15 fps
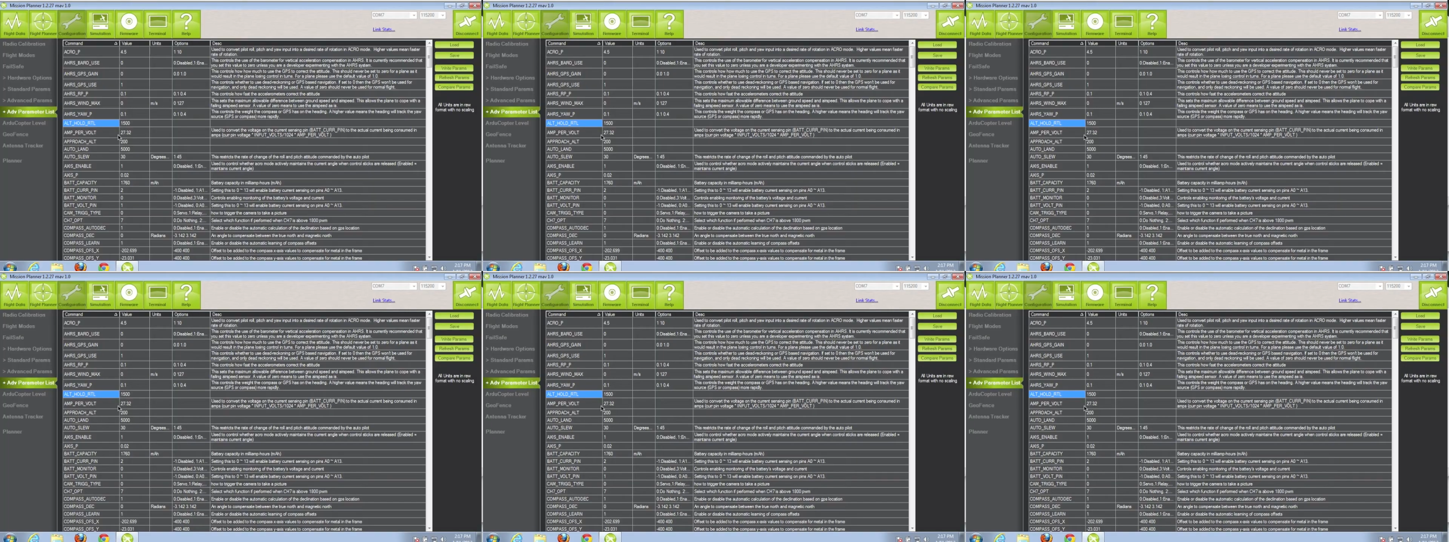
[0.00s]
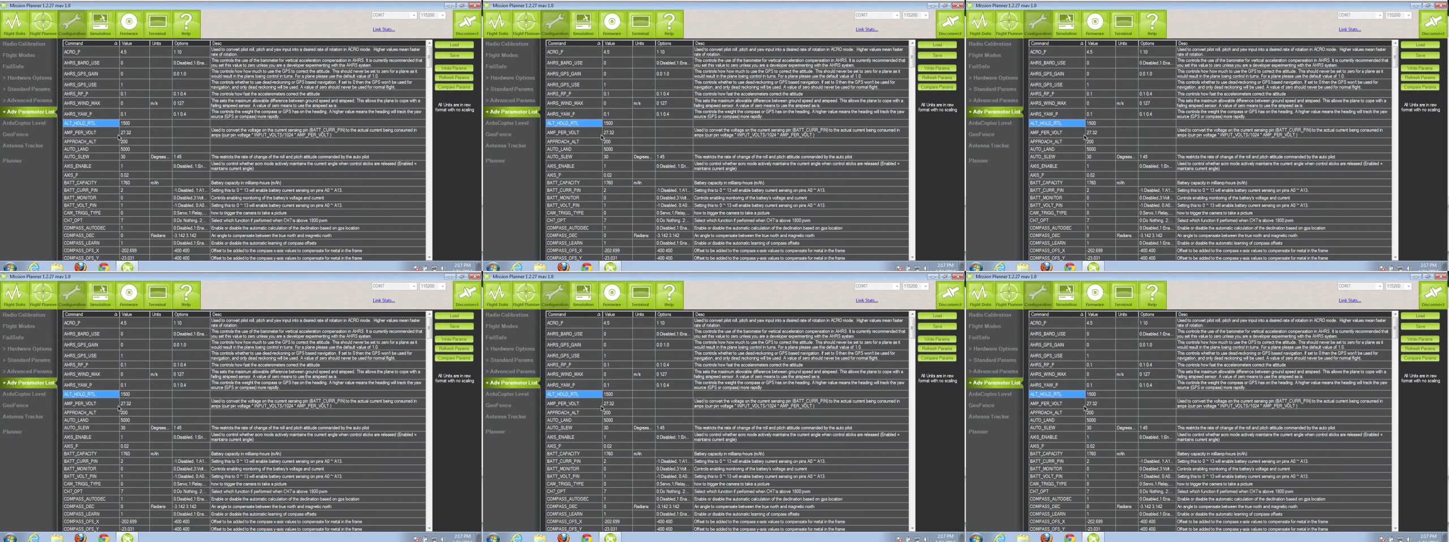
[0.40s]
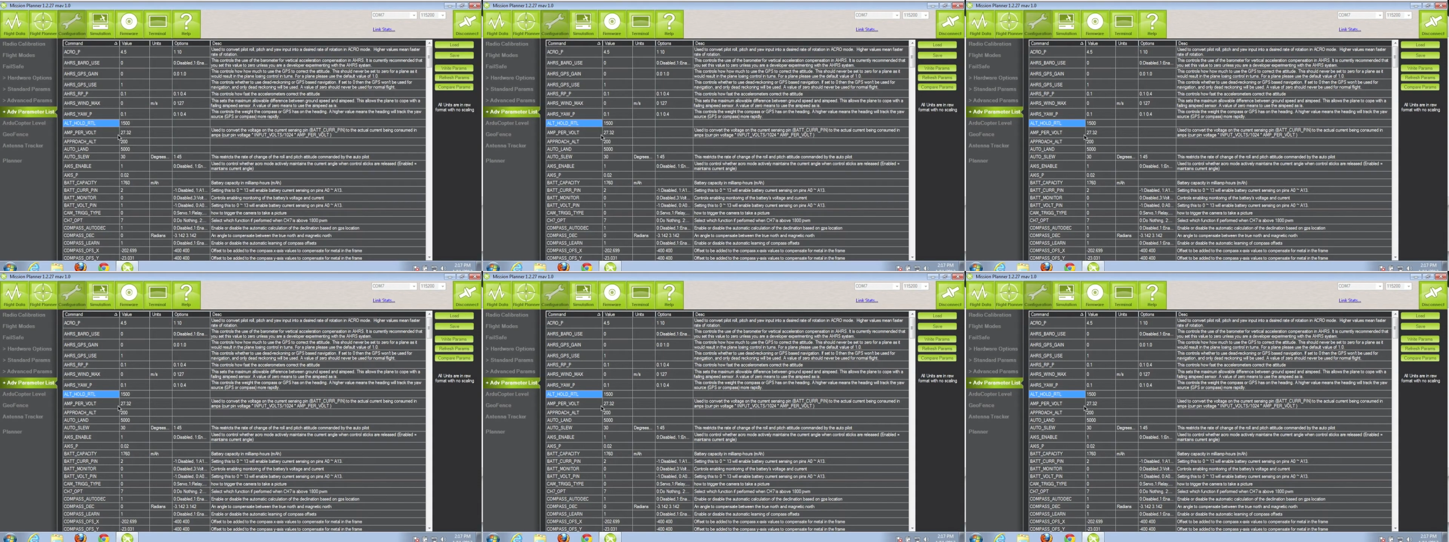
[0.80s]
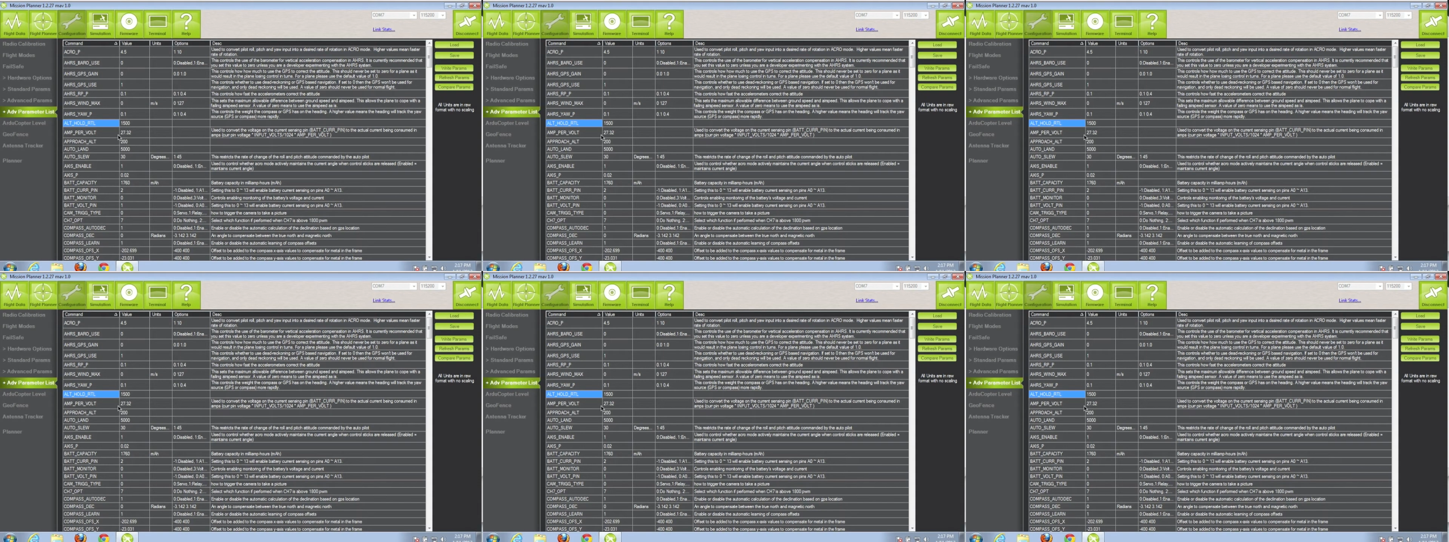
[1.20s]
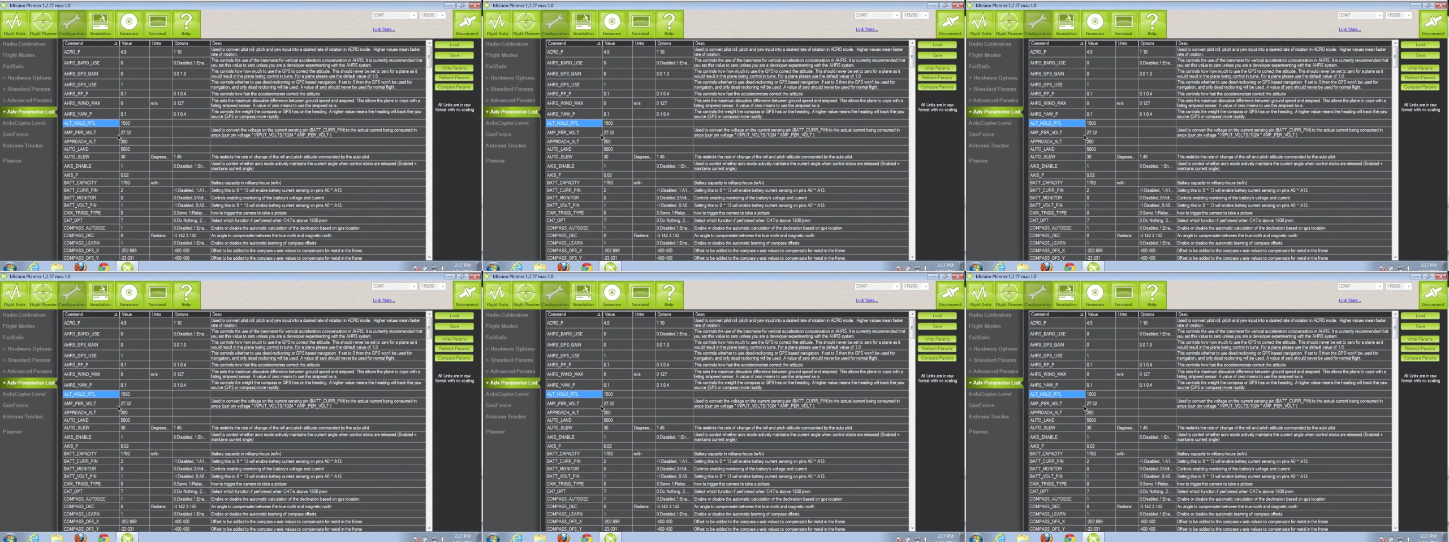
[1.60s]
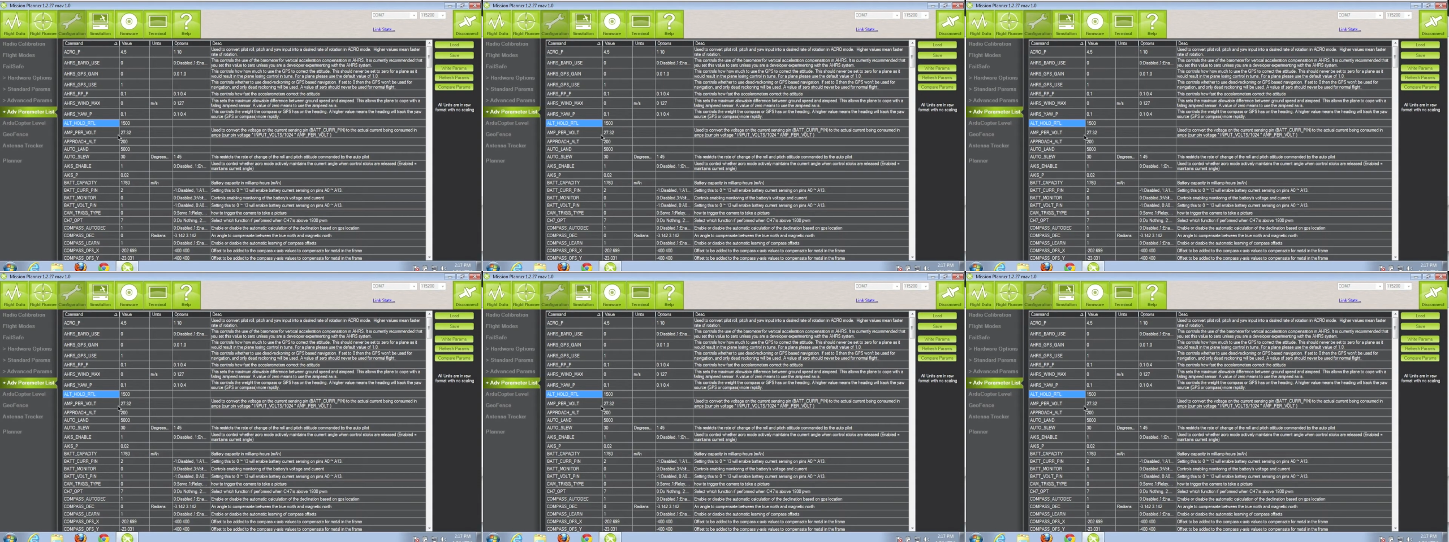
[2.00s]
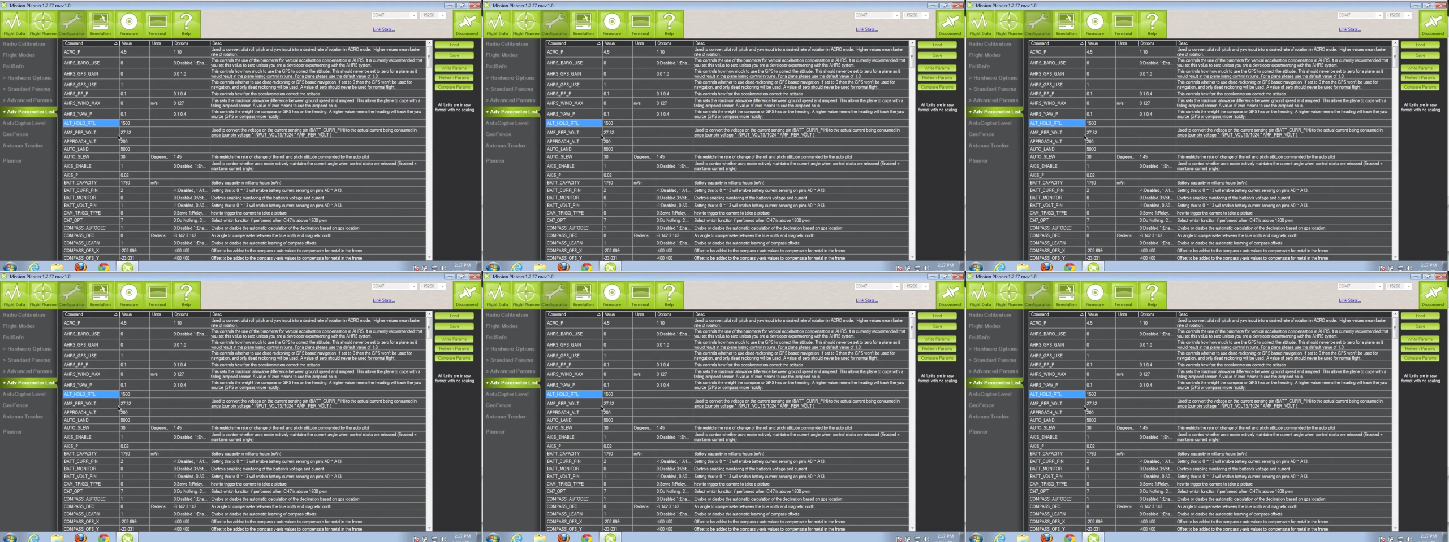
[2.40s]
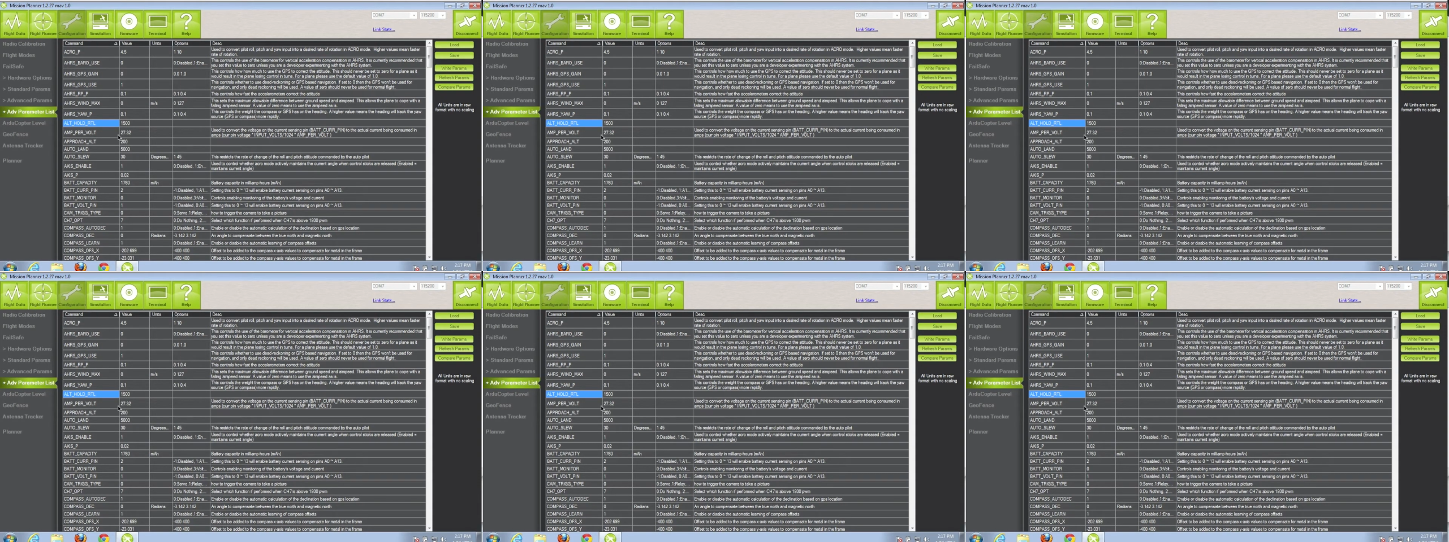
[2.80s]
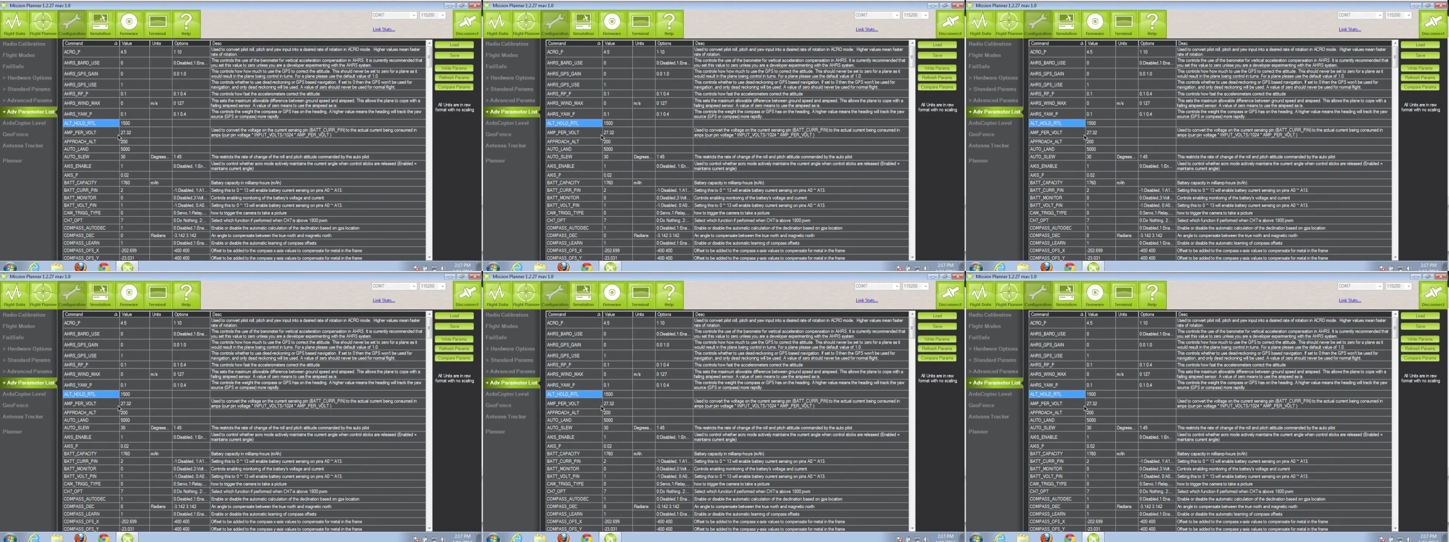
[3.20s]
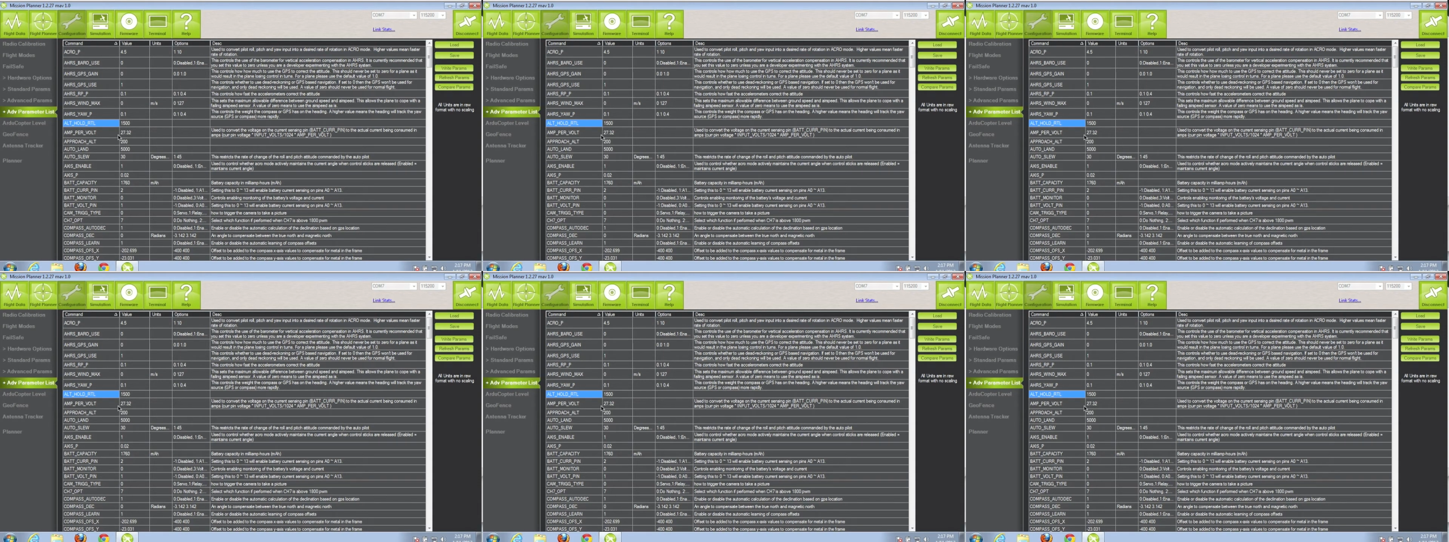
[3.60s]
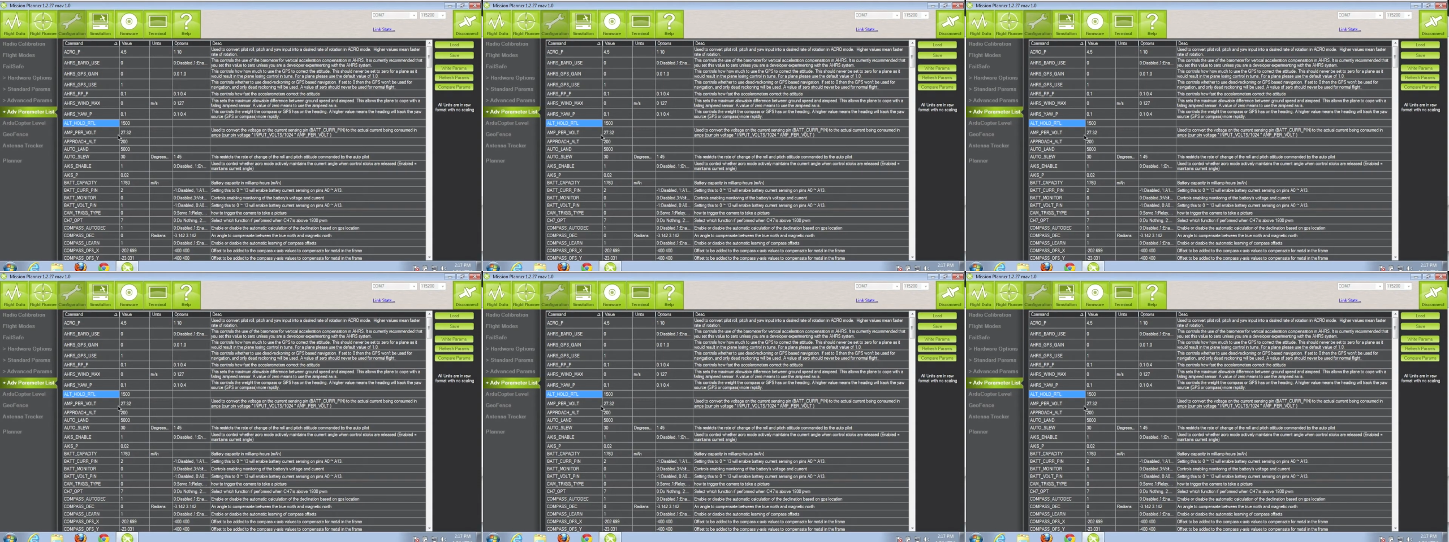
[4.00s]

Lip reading: Nobody's mouth can be seen.